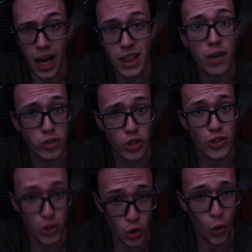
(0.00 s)
I love a
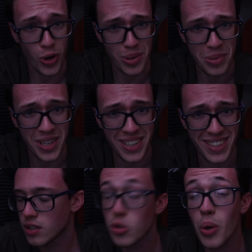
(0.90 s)
good storm.
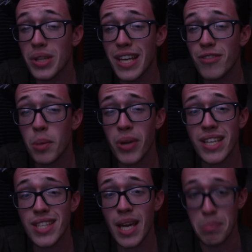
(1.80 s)
You don't live in a
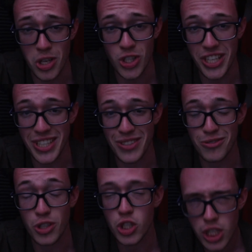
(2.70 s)
place like Michigan
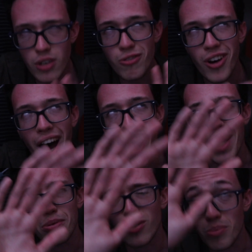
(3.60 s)
for chill
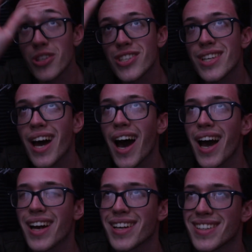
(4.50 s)
vibes from the
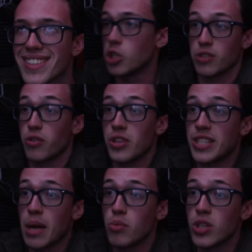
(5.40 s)
sky. Just for the
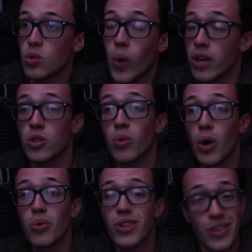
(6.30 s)
same reason why you don't
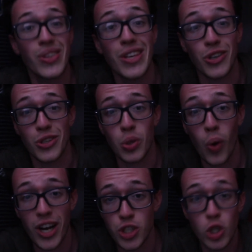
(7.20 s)
go to the theater to
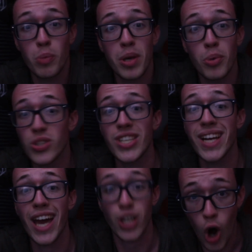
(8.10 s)
watch two people
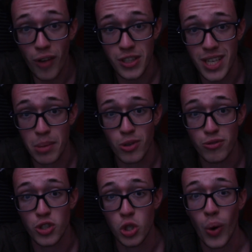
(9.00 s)
sitting at a coffee table
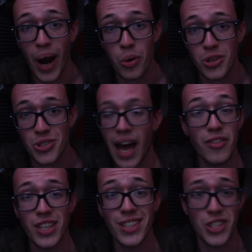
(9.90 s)
for two hours,
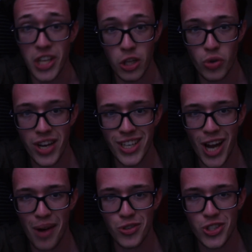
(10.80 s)
having exhilarating
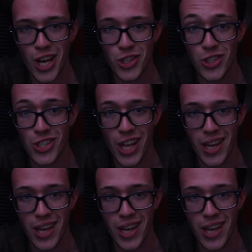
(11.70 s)
conversations